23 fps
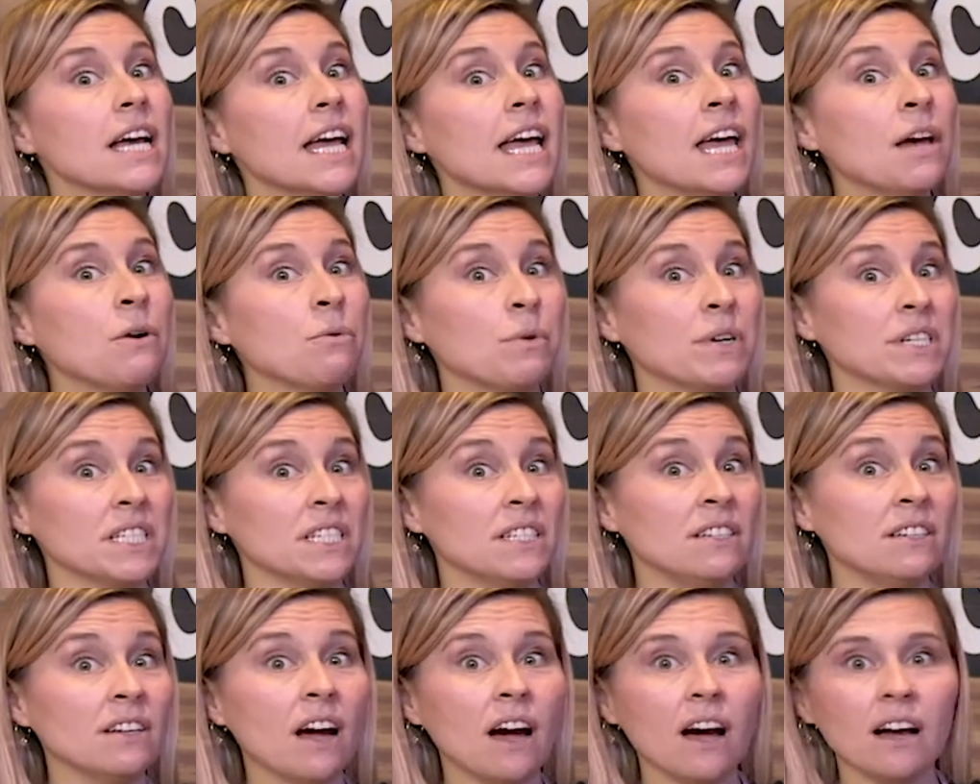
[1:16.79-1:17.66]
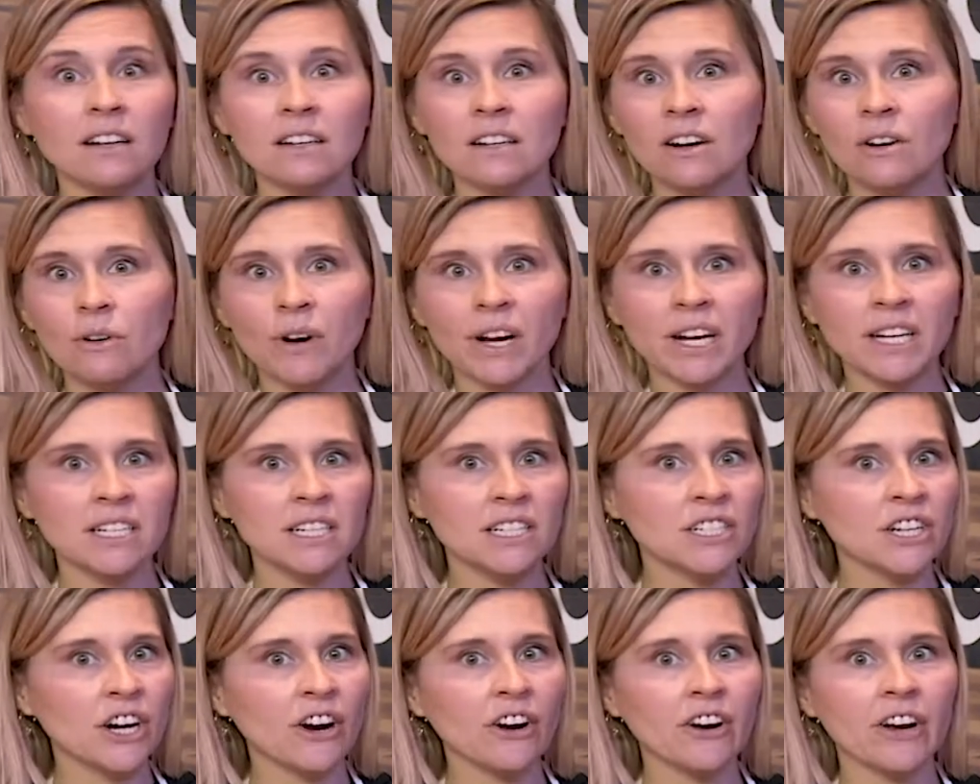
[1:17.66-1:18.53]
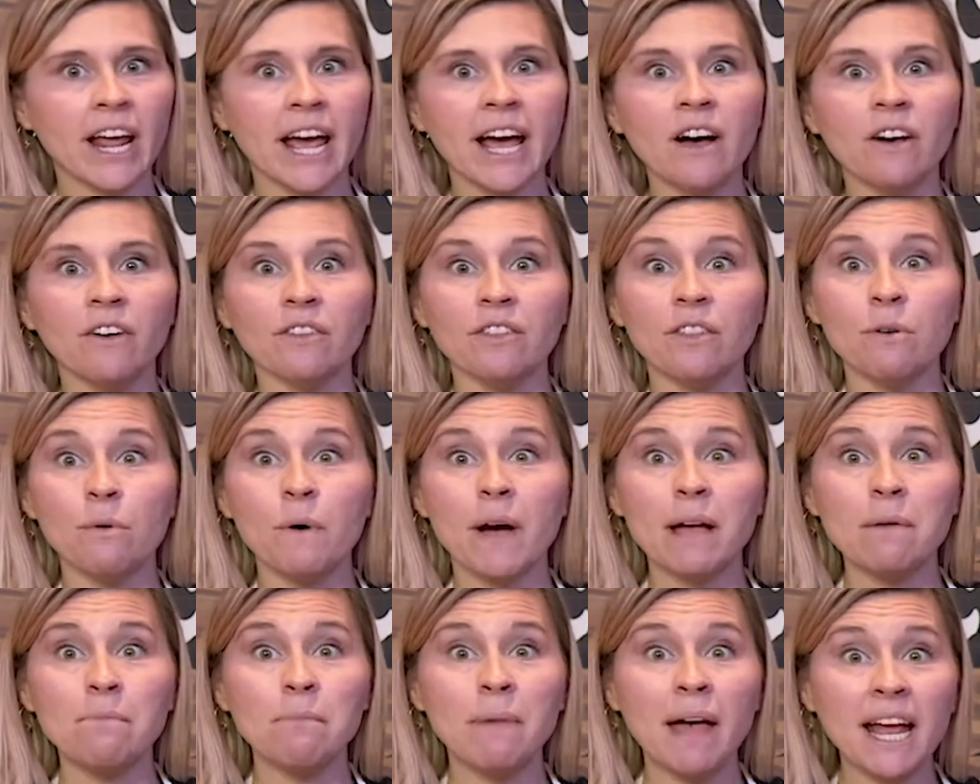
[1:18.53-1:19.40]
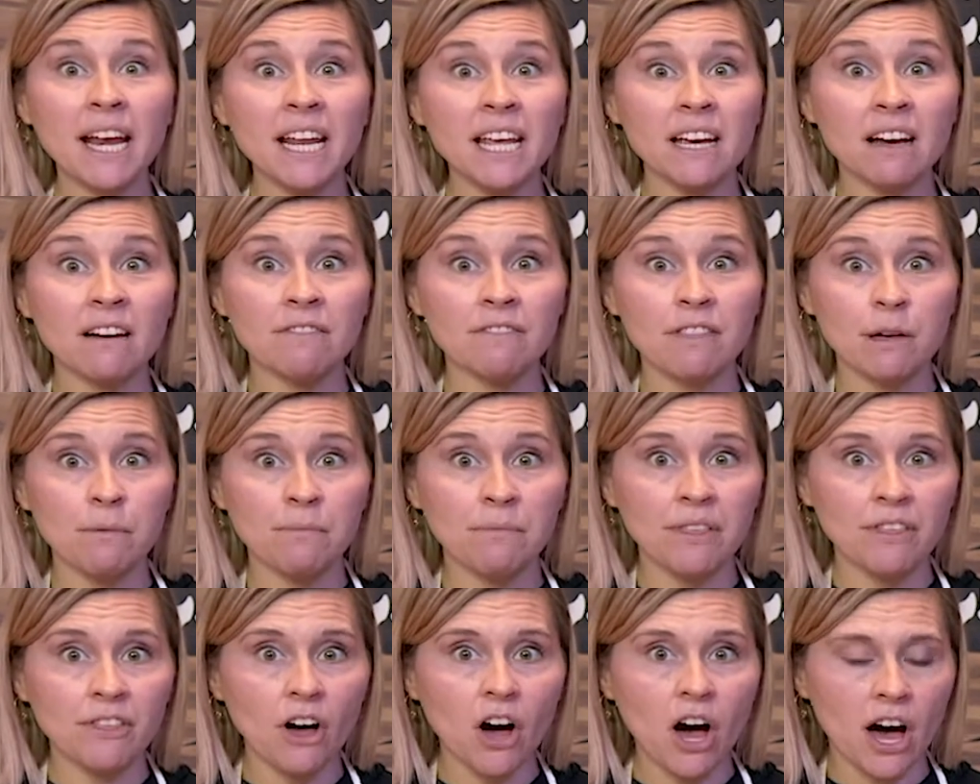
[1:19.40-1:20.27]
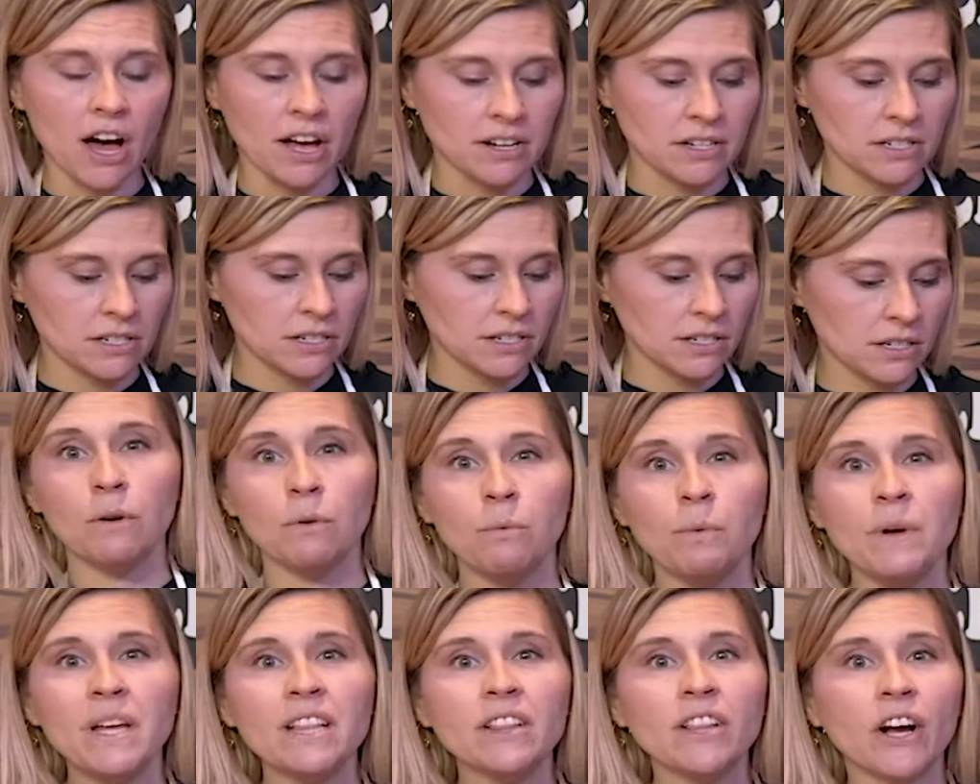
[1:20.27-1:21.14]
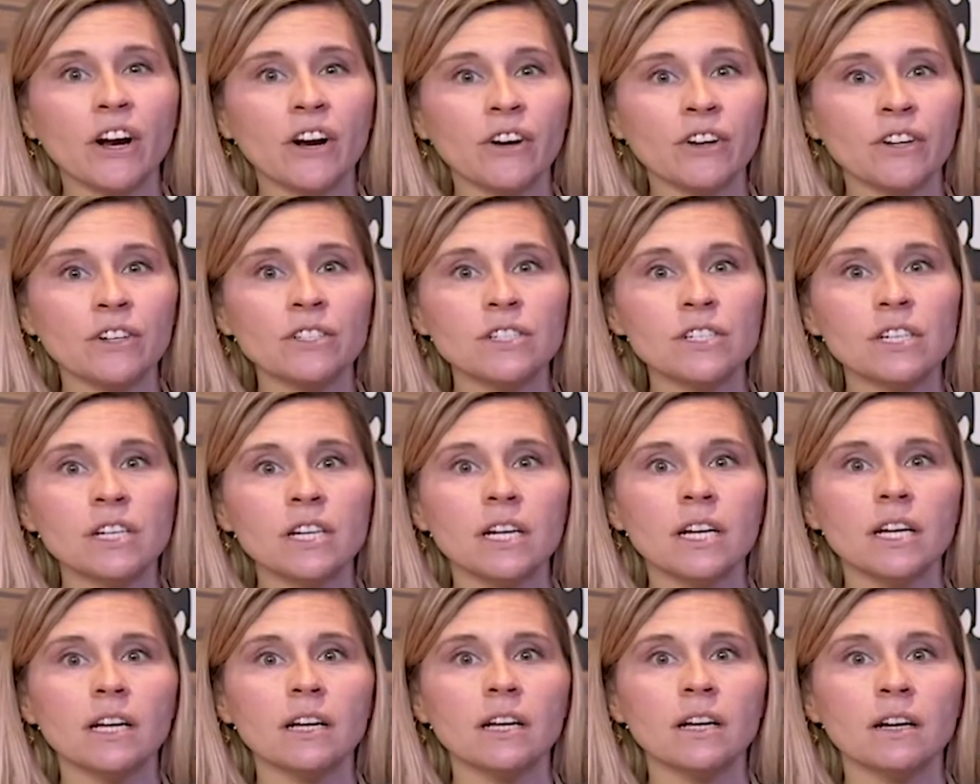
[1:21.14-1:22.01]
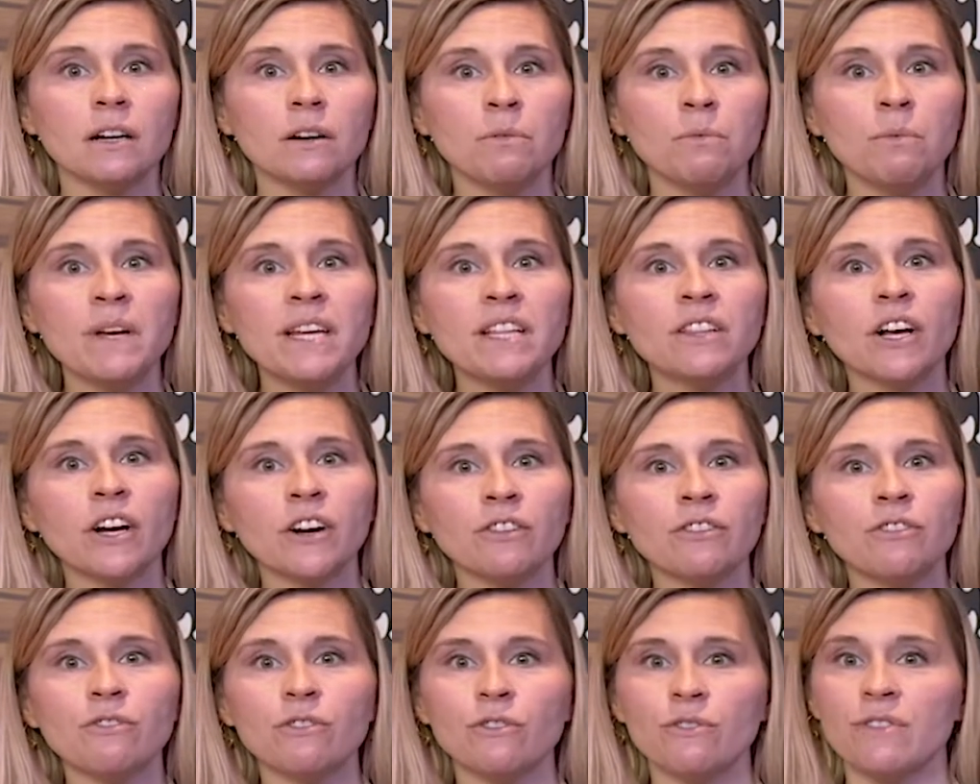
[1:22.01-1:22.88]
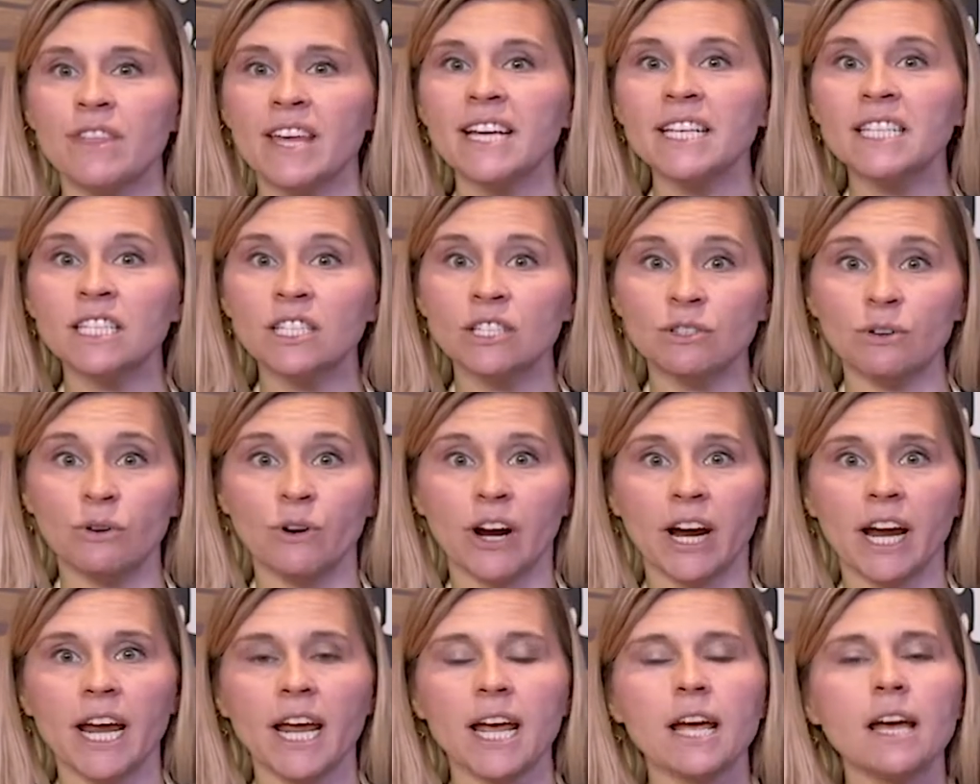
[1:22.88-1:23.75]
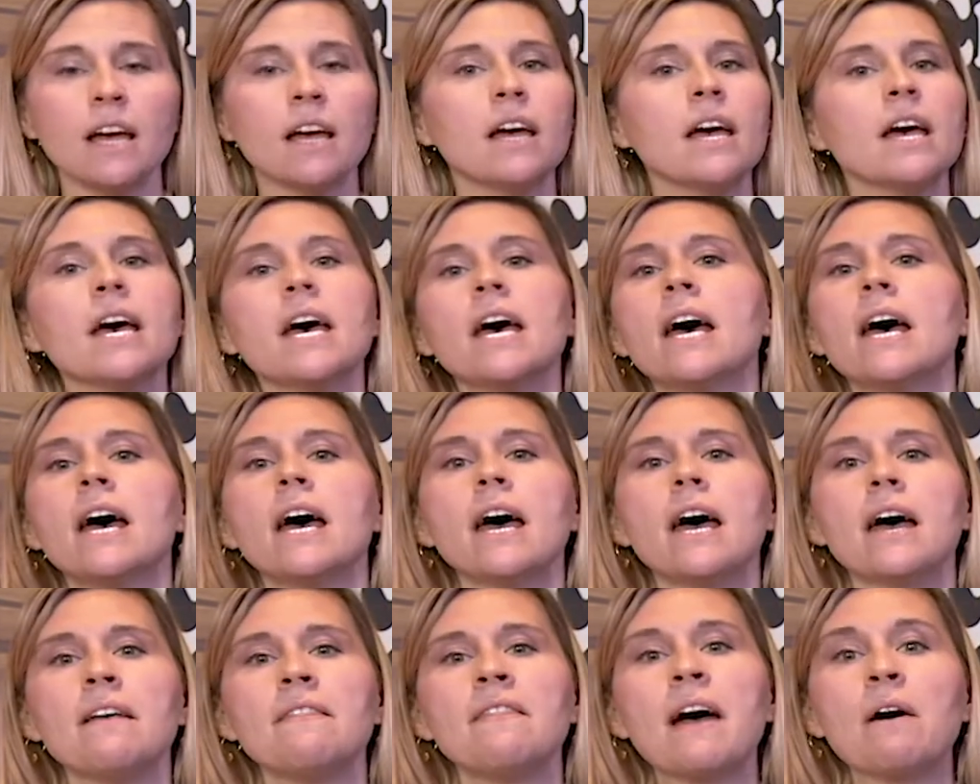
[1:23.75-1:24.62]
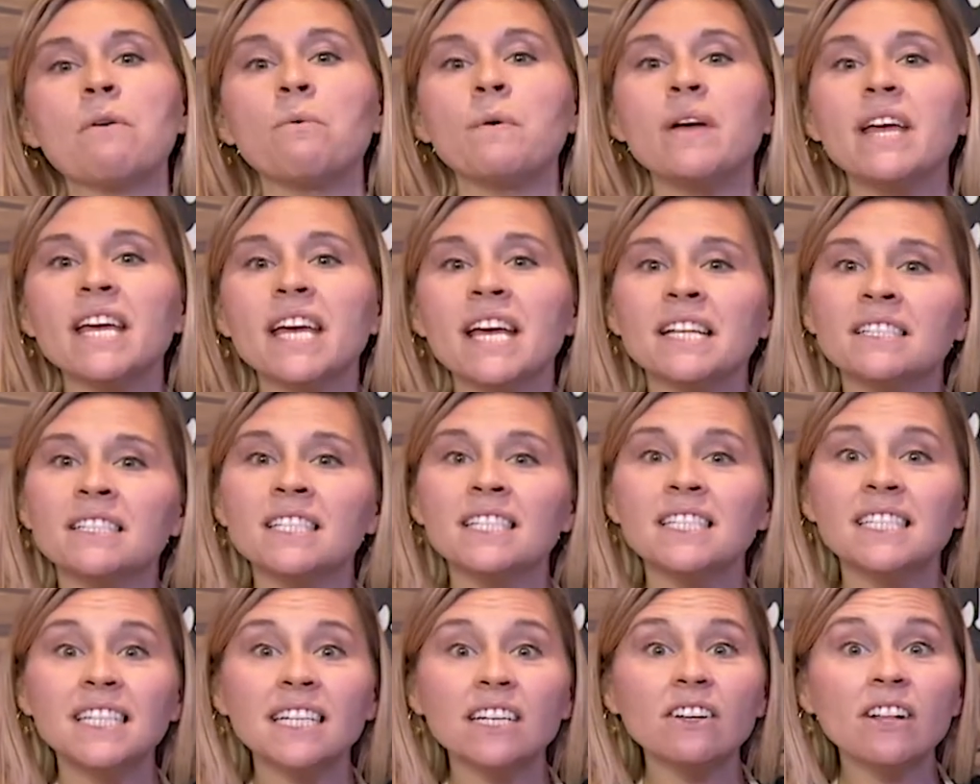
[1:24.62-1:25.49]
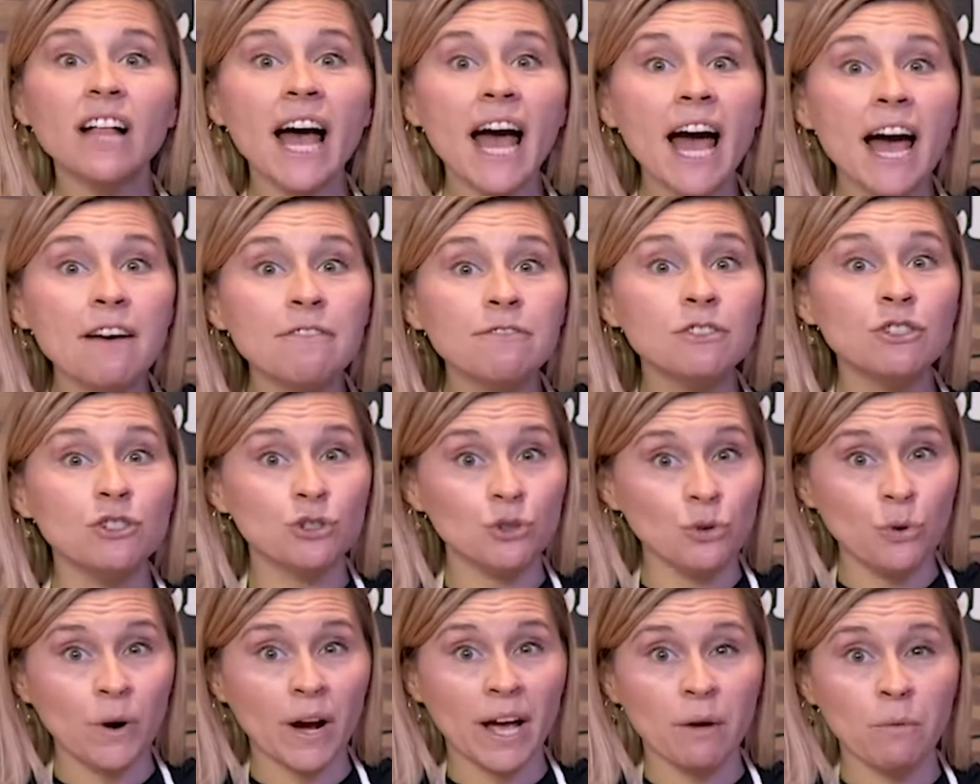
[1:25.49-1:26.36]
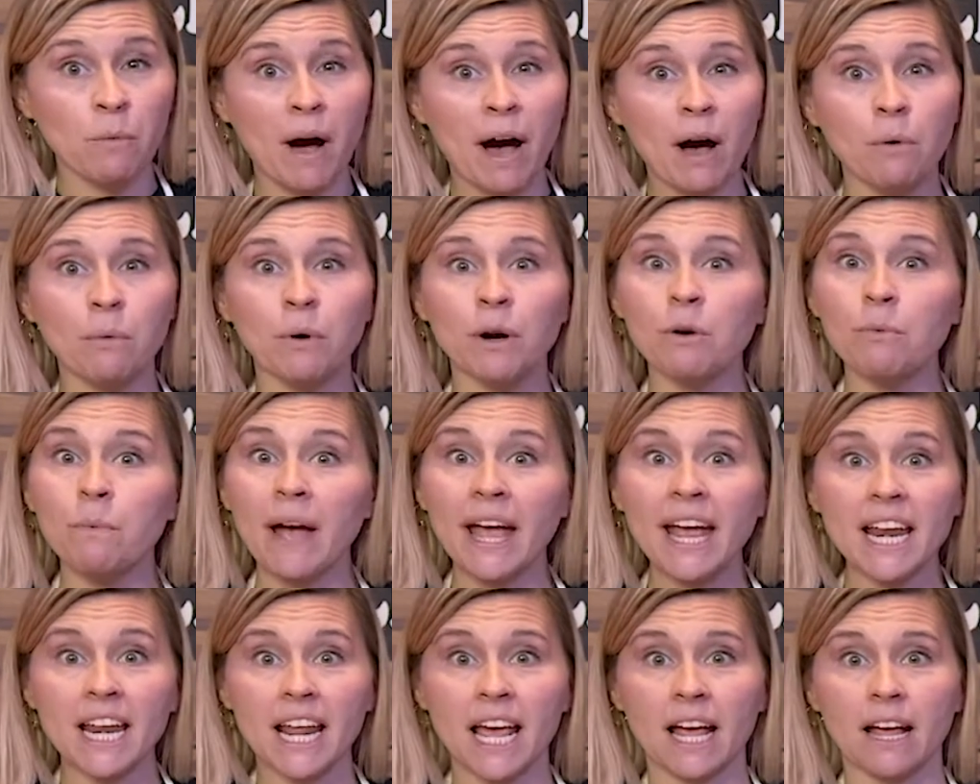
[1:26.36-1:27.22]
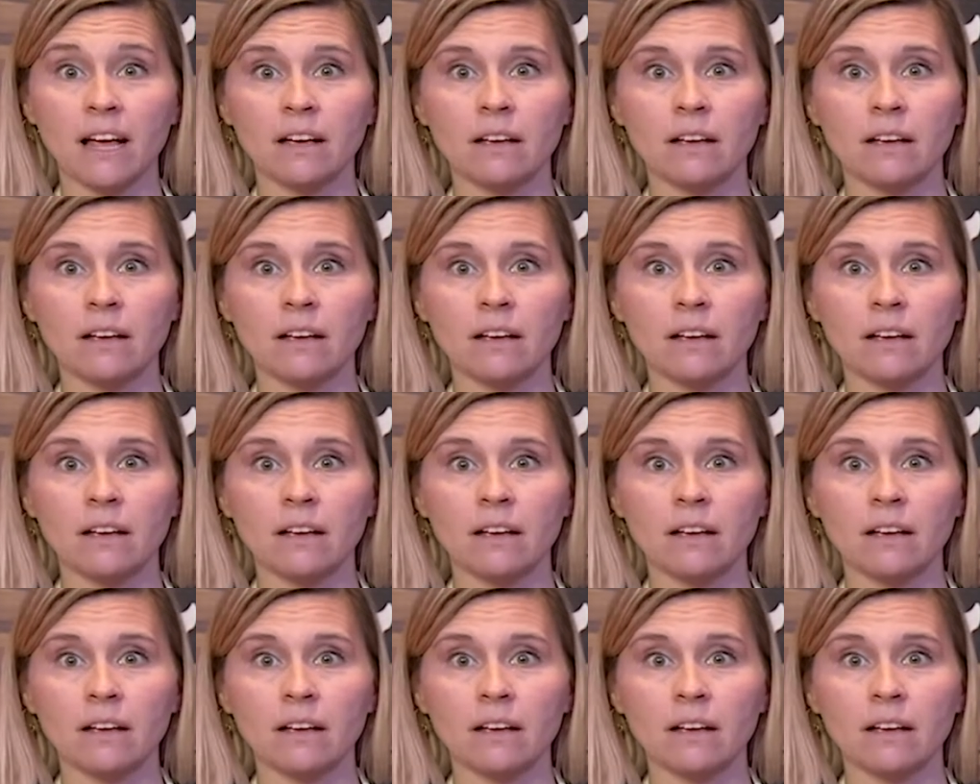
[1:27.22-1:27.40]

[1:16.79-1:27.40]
It was not going to turn out the way many of them thought. We learned, we learned through this story that we can still have joy while we're waiting.